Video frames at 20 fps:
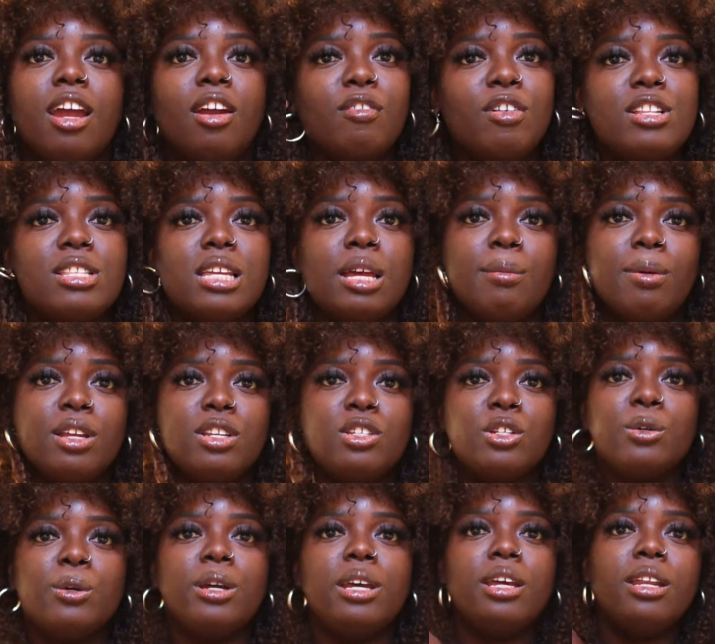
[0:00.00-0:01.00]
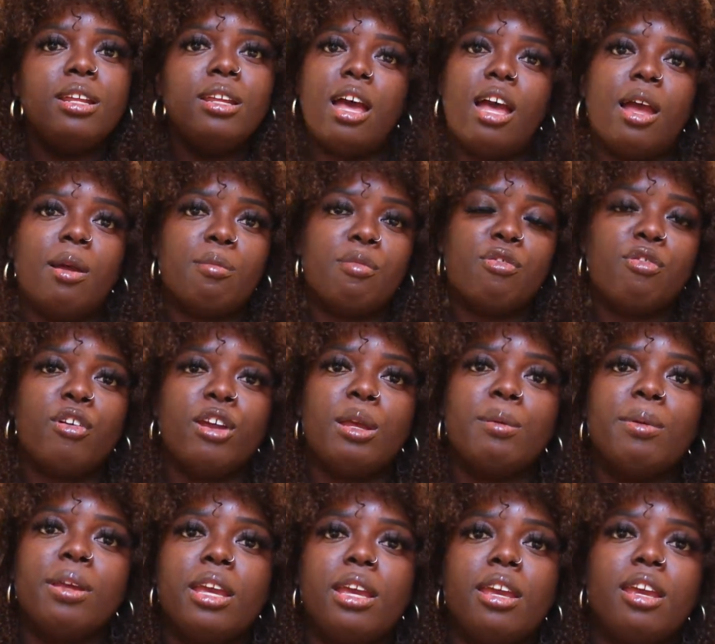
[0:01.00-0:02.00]
Every time I do it, I'm
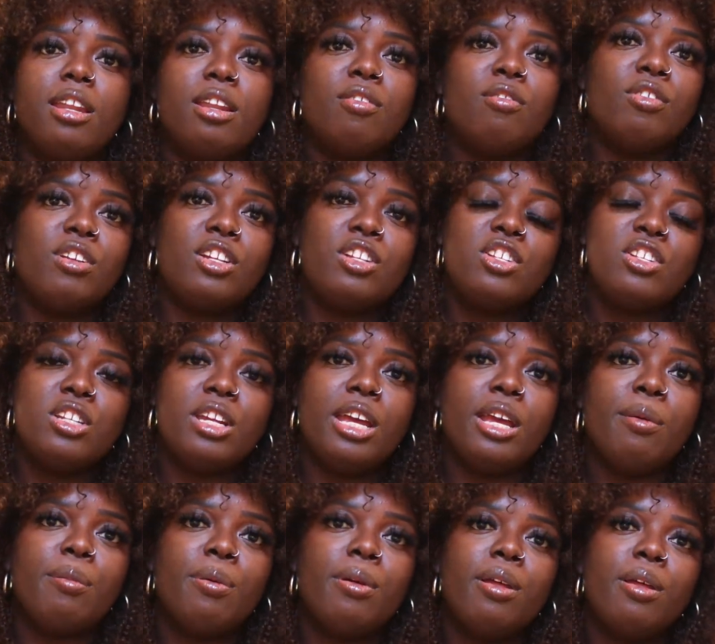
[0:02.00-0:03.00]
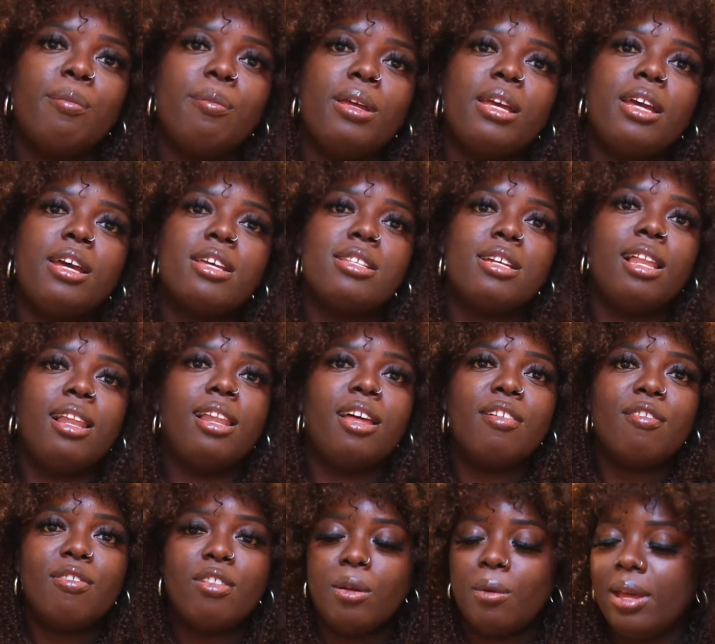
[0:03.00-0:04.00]
framing it in a V shape because I
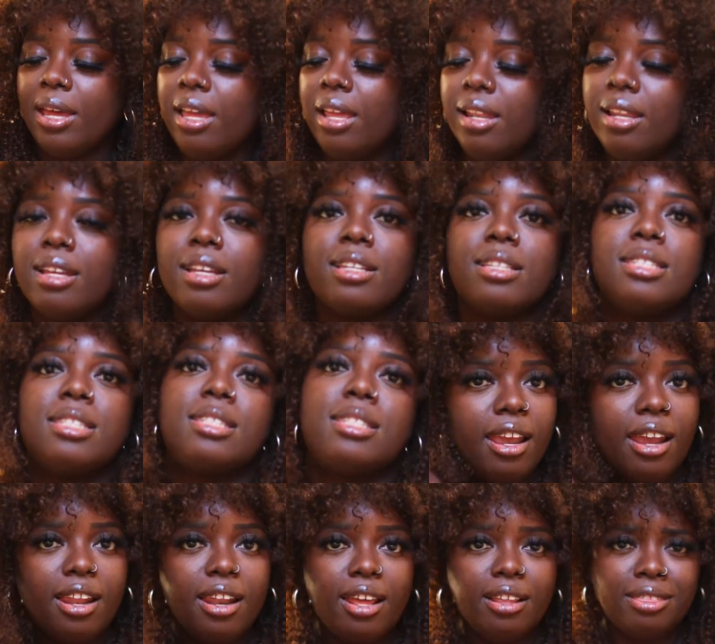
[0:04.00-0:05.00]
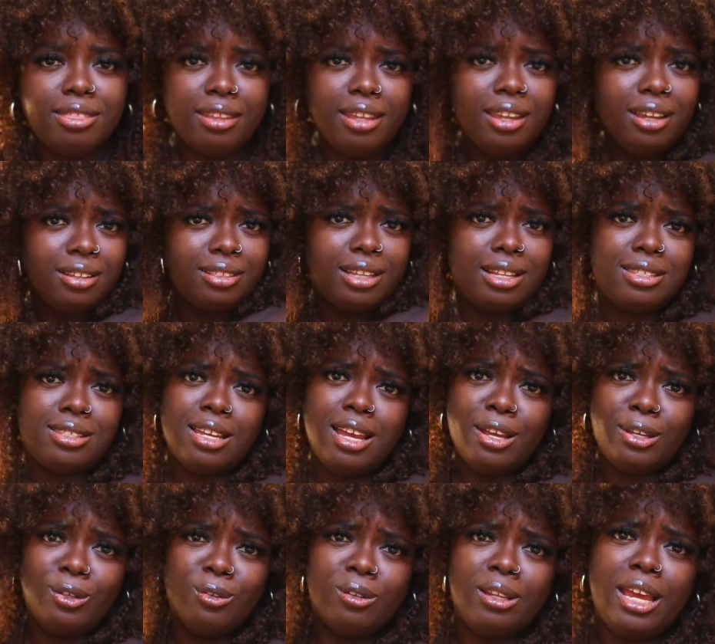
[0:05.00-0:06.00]
love the way it looks. And I think that's how
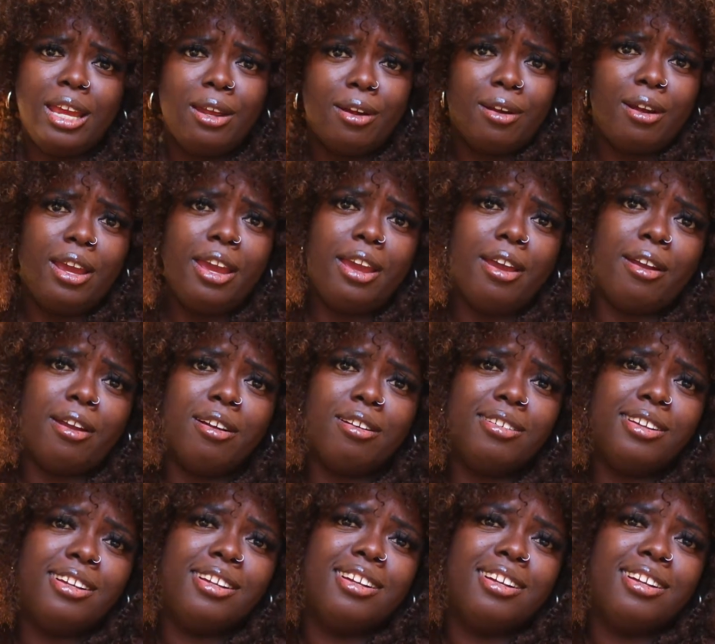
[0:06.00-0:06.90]
you layer hair.